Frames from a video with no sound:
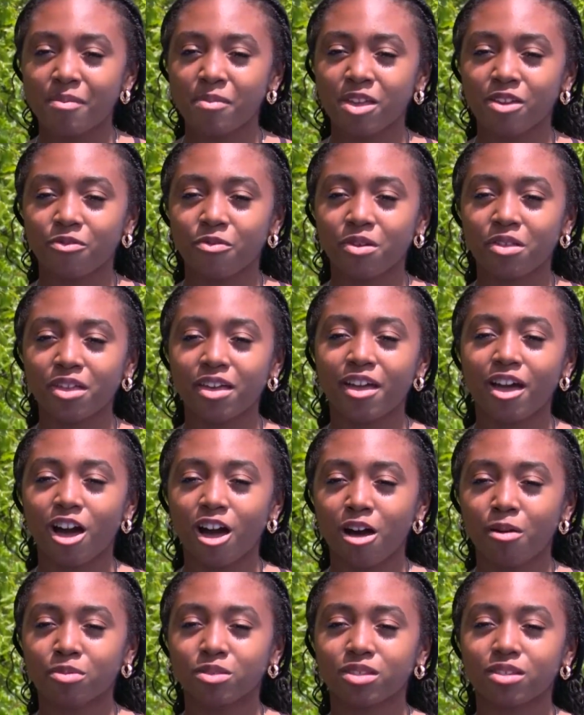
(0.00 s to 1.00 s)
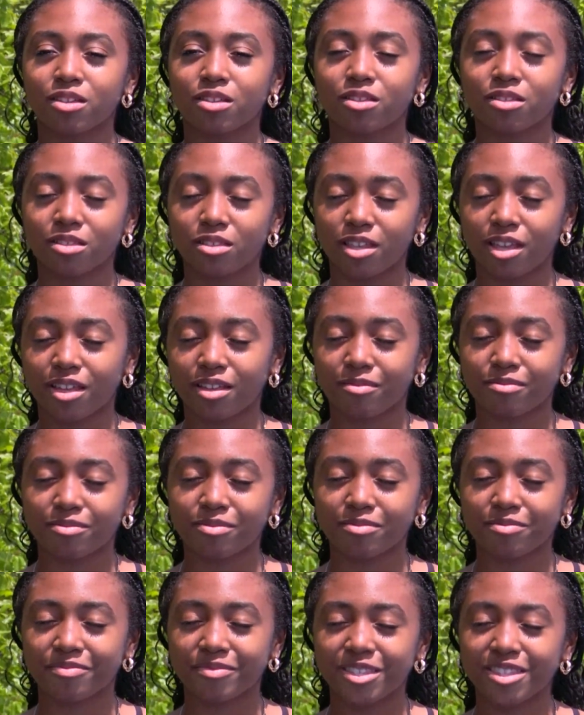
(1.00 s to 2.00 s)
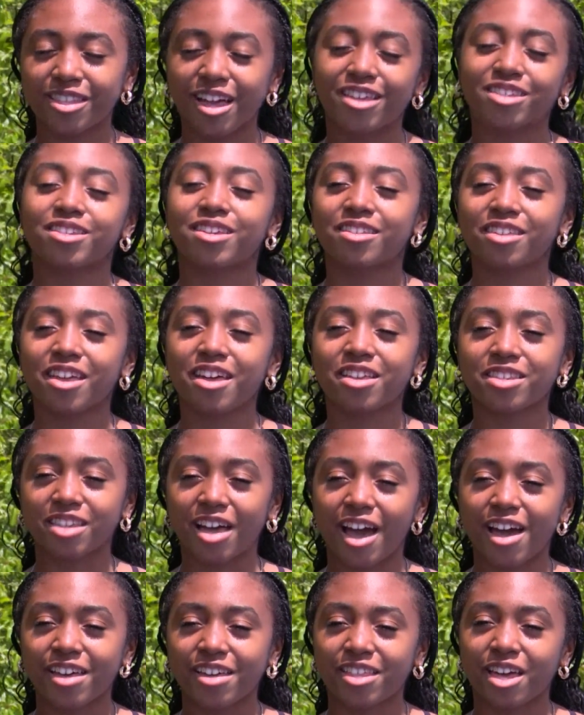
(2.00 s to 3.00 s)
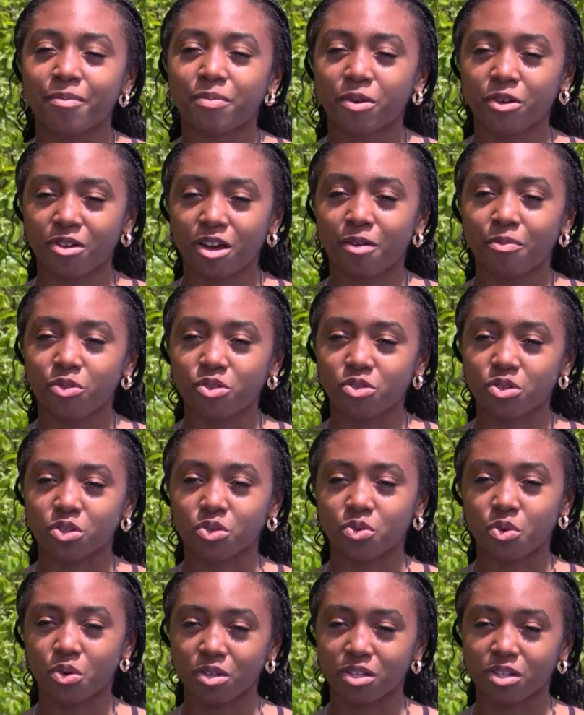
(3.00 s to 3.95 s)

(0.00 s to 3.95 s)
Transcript: It really helped like lessen the anxiety that built up through the school